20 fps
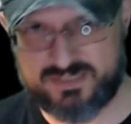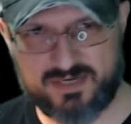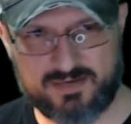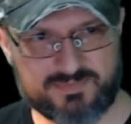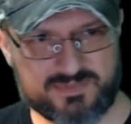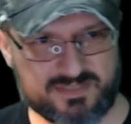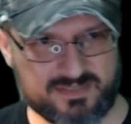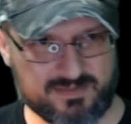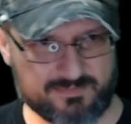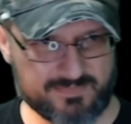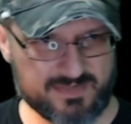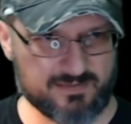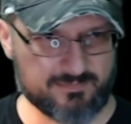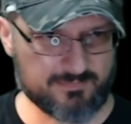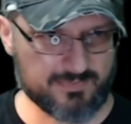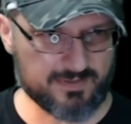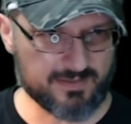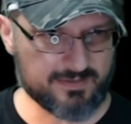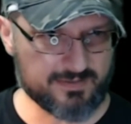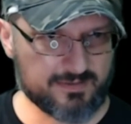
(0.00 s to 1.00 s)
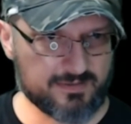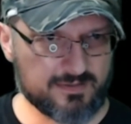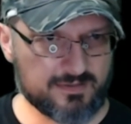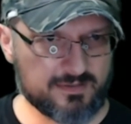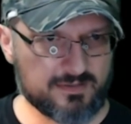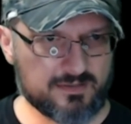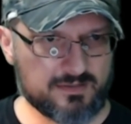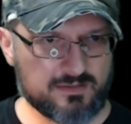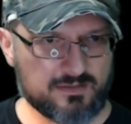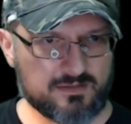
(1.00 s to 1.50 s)
some in, but
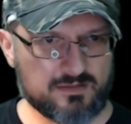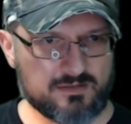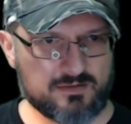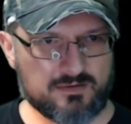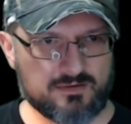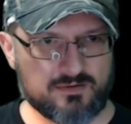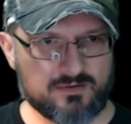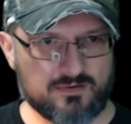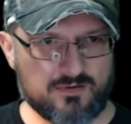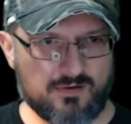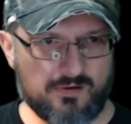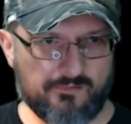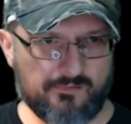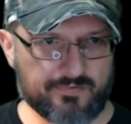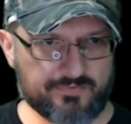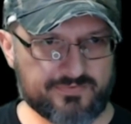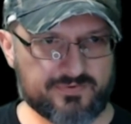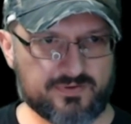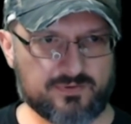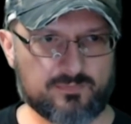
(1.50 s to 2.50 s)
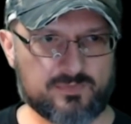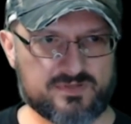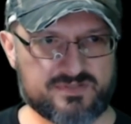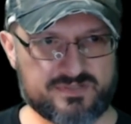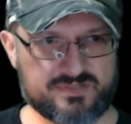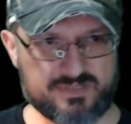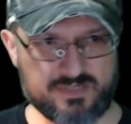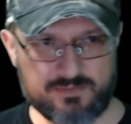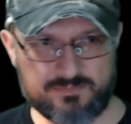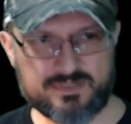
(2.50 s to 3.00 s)
let's see, we
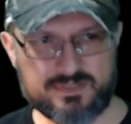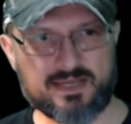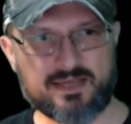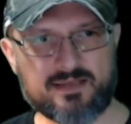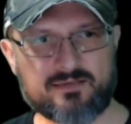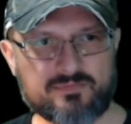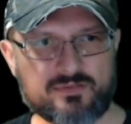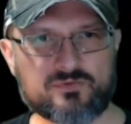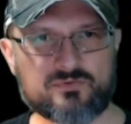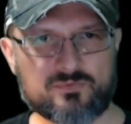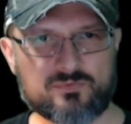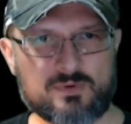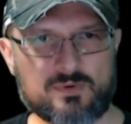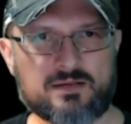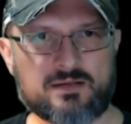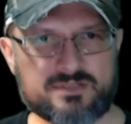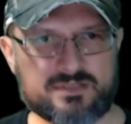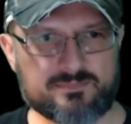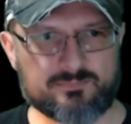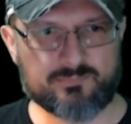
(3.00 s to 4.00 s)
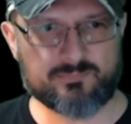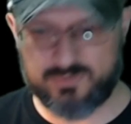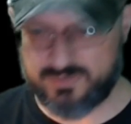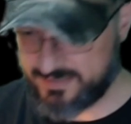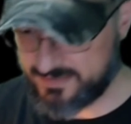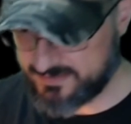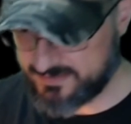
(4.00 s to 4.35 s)
seem to have those routes in place. So